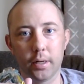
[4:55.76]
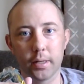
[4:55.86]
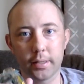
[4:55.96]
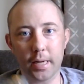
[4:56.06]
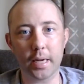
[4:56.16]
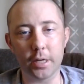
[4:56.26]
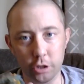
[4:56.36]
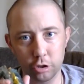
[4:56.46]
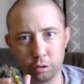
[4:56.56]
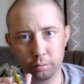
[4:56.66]
Seiken
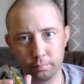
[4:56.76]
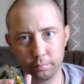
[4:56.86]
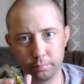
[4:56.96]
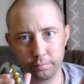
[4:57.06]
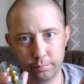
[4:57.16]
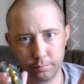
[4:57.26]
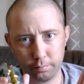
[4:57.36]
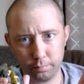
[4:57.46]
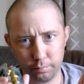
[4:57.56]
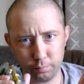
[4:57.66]

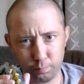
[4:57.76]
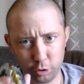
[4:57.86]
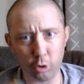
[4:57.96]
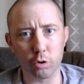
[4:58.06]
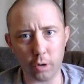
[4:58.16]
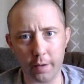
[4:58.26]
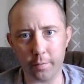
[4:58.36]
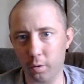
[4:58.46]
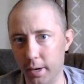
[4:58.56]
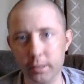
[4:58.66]
Sword Driver.
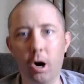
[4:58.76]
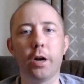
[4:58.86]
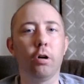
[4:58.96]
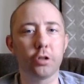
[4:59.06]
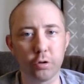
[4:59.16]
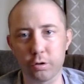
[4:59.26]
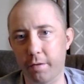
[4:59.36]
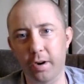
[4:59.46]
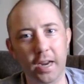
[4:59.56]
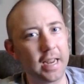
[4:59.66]
As I call it Sword
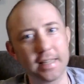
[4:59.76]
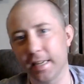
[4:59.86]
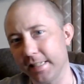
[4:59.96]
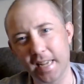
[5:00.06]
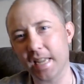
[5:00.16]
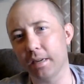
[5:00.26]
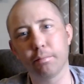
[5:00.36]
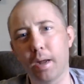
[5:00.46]
Driver. I hate saying Seiken.